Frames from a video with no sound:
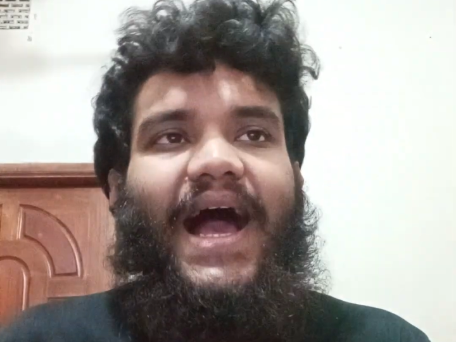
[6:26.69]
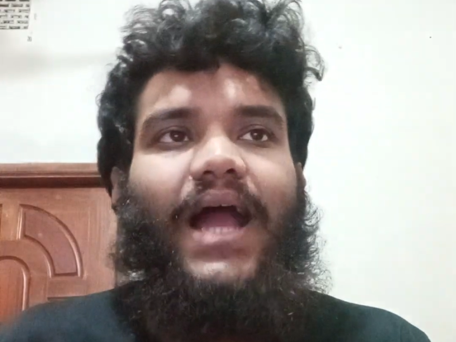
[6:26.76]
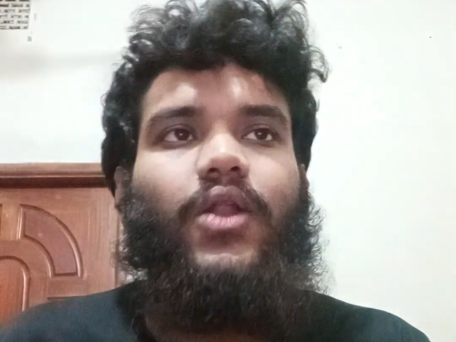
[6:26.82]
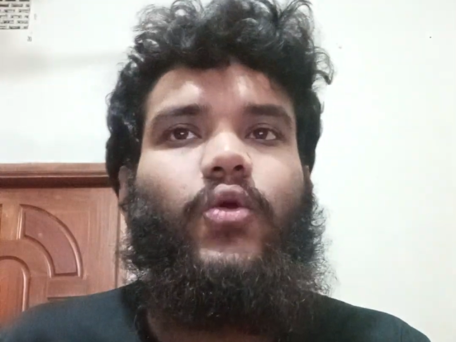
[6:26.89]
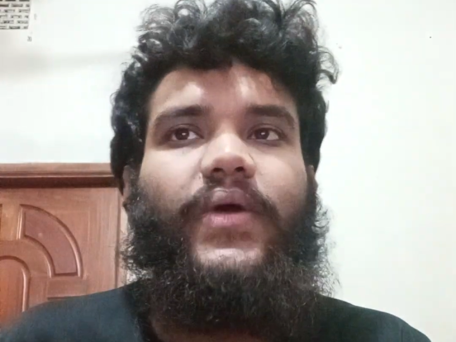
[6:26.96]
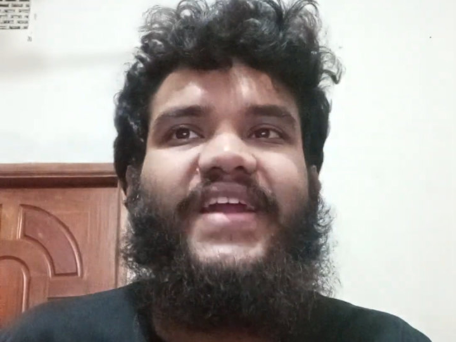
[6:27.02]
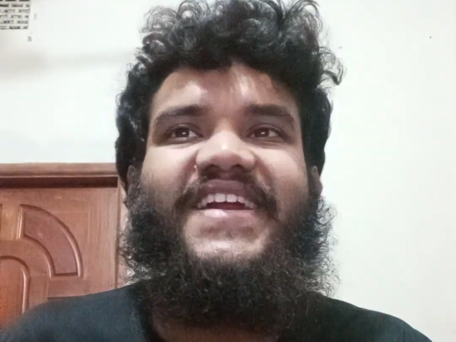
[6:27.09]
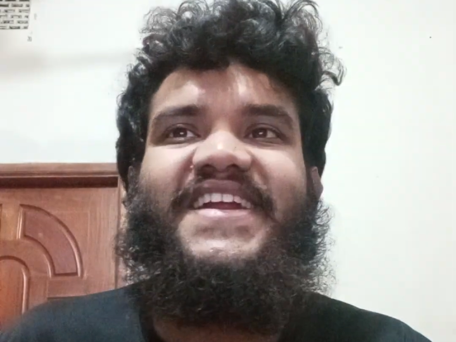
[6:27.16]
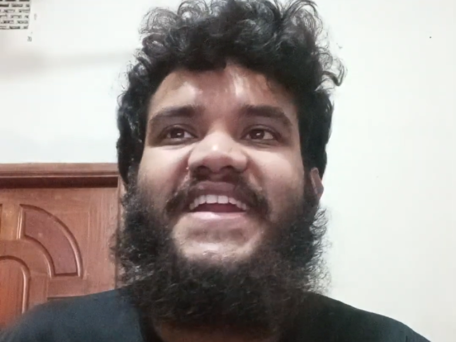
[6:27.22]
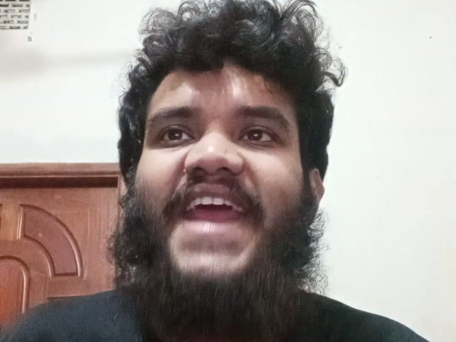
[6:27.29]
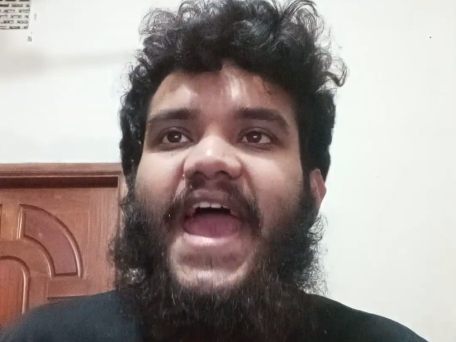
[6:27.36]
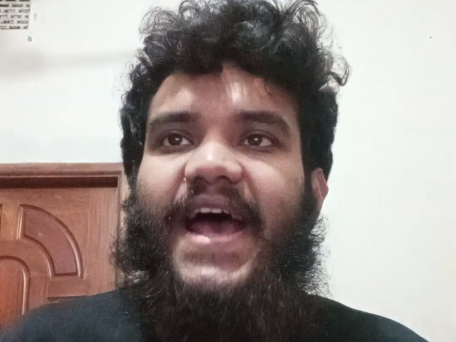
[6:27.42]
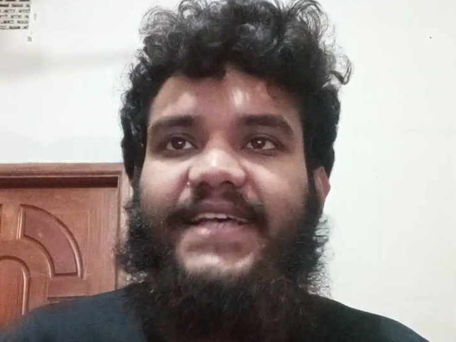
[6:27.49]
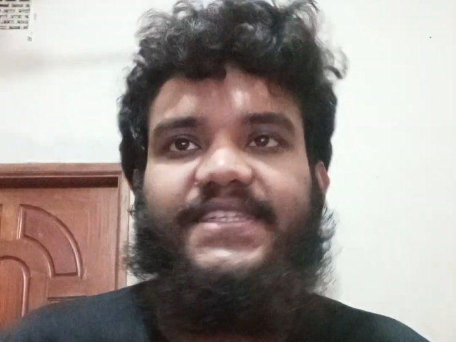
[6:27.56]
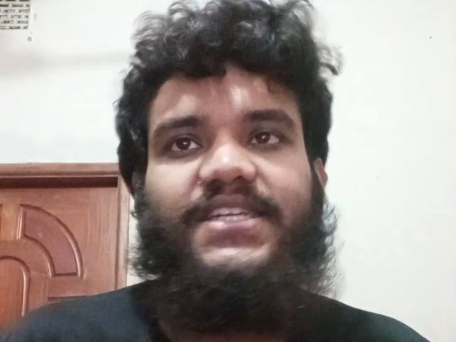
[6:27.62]
are located in
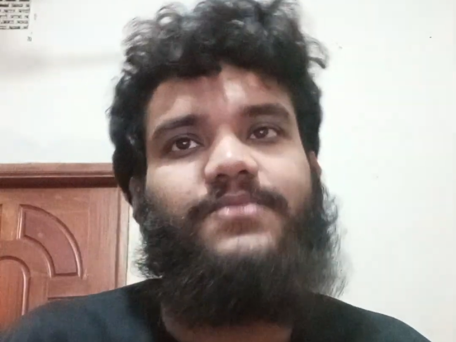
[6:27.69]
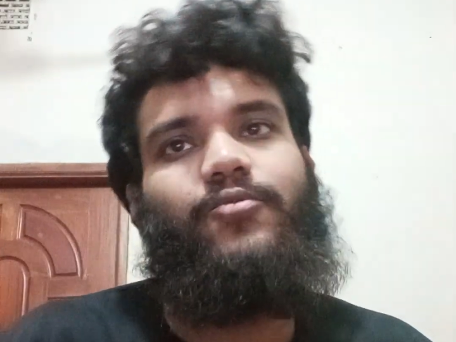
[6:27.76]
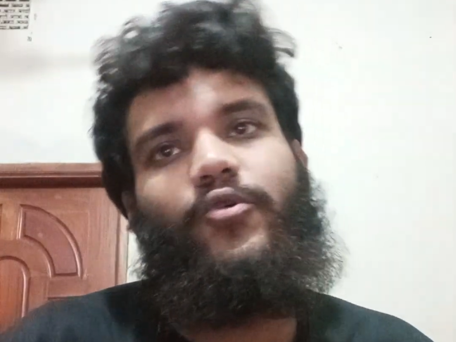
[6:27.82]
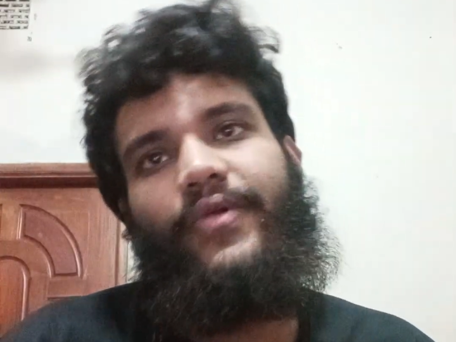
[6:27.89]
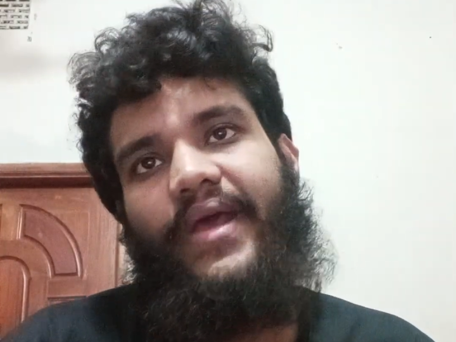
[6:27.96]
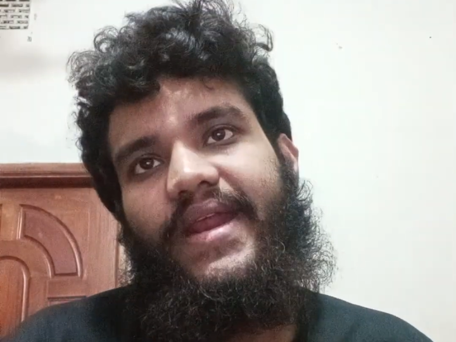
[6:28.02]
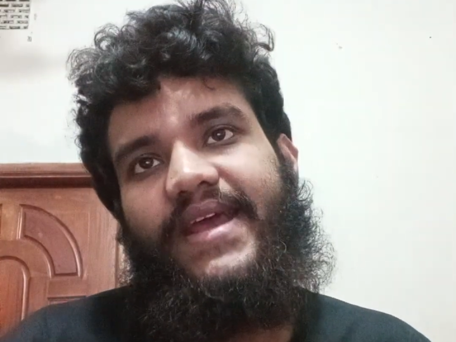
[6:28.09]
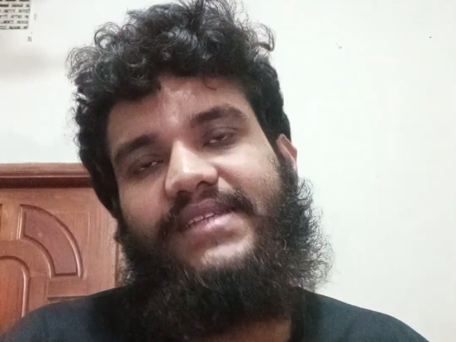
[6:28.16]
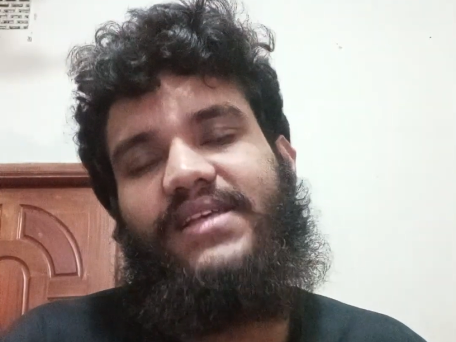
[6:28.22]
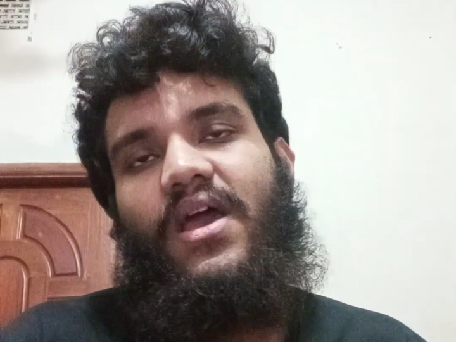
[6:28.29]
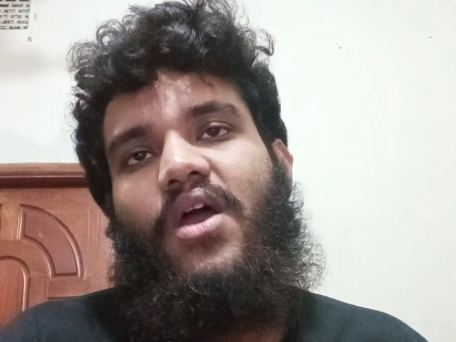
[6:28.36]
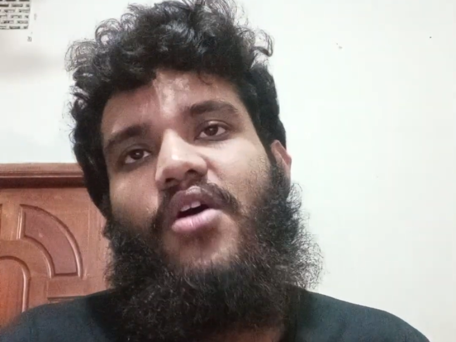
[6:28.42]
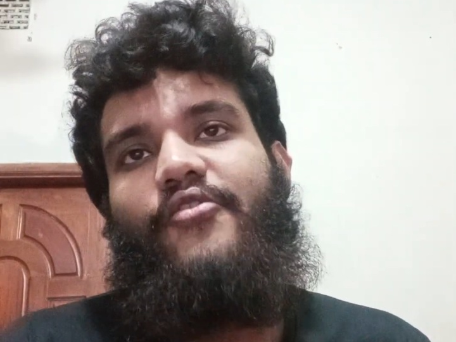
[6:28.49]
hazard-prone areas.